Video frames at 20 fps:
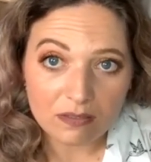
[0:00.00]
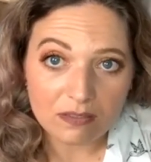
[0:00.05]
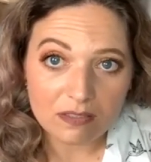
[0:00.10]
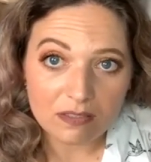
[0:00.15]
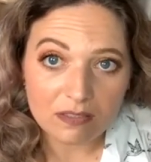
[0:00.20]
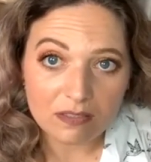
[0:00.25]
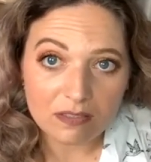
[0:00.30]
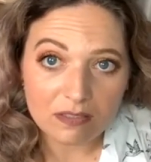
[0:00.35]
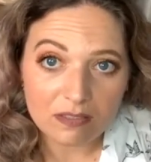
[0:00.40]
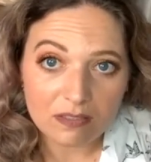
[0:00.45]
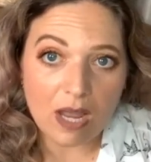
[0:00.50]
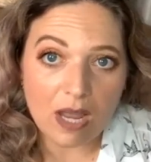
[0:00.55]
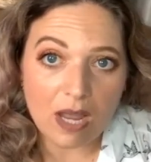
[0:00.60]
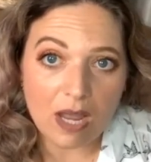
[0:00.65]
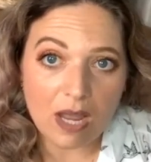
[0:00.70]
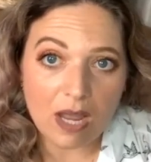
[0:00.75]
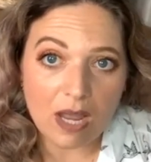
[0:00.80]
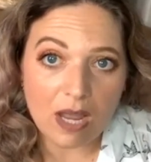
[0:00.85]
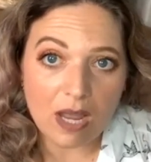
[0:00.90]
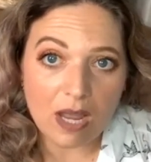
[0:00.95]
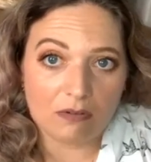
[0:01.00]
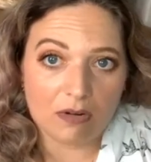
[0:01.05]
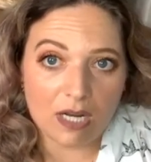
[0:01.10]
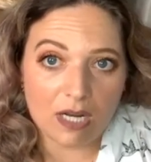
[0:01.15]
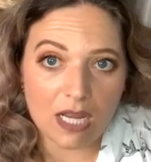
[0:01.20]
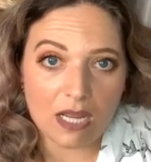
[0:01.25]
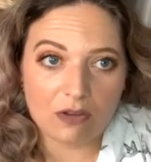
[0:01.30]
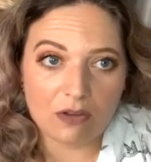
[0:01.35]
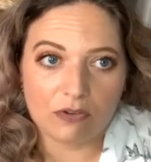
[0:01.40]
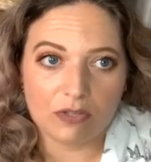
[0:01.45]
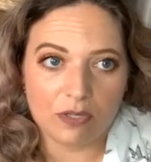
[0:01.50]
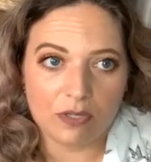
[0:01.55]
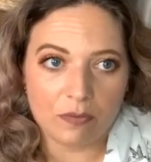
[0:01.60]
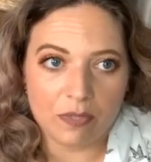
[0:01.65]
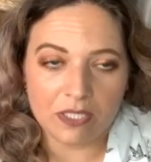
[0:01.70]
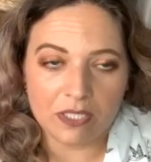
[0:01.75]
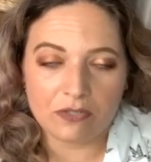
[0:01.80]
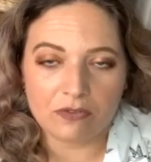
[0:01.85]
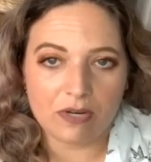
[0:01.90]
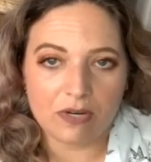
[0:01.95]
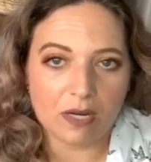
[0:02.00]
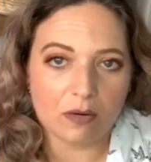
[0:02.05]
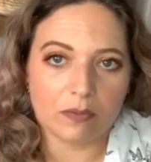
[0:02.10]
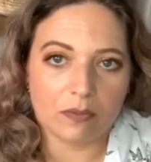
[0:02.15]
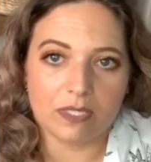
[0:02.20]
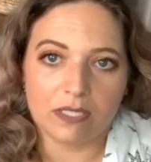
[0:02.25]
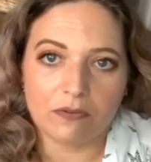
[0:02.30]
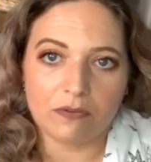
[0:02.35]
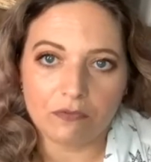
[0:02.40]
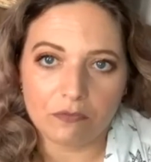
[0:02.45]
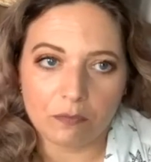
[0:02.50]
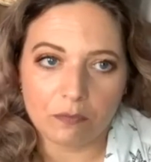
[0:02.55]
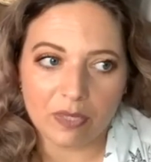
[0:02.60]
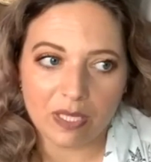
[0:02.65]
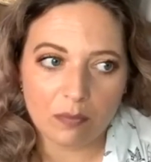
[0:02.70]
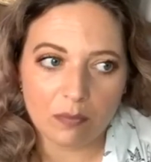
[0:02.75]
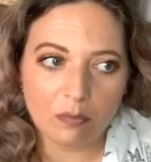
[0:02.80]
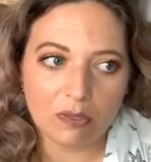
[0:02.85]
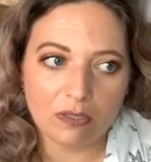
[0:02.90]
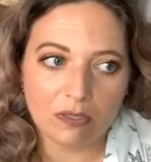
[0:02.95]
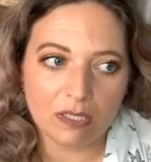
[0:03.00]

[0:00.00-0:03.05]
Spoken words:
So how you interact with different people,